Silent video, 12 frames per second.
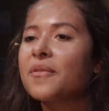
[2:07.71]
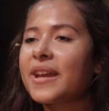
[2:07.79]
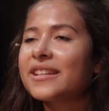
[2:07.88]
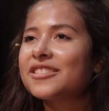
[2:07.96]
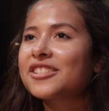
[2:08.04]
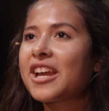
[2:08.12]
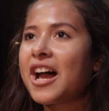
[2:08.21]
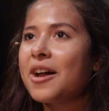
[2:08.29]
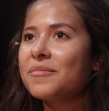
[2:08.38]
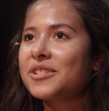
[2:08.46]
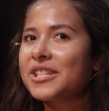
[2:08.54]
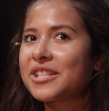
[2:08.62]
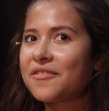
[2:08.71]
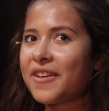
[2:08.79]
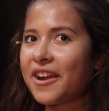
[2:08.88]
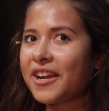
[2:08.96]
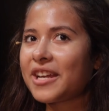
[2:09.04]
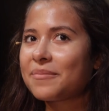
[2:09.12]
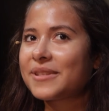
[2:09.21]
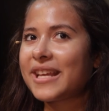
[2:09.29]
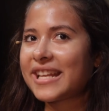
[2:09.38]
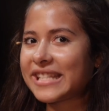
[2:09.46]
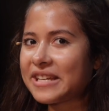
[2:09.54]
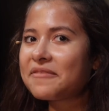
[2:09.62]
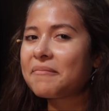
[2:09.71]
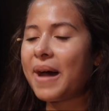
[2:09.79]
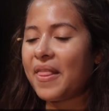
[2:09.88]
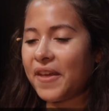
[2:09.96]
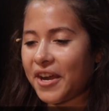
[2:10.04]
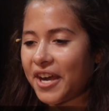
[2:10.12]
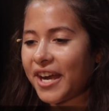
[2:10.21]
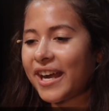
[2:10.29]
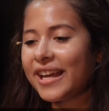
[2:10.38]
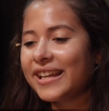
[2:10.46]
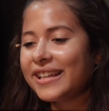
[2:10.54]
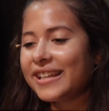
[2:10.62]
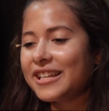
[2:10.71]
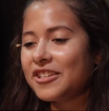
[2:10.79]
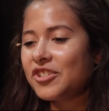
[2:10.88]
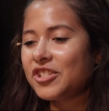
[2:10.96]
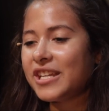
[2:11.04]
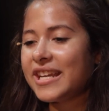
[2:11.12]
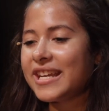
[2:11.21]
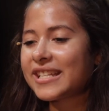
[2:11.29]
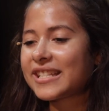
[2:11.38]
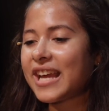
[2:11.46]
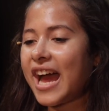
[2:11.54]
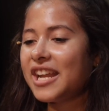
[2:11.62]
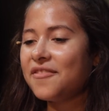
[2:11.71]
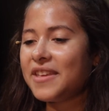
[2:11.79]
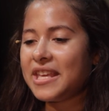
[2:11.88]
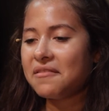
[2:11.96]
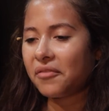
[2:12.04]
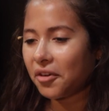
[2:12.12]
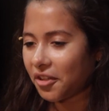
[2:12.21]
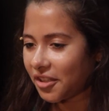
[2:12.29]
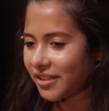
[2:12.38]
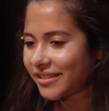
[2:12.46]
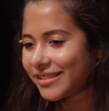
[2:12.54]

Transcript: witch. Um, she's a very obsessive mother. She's kind of evil.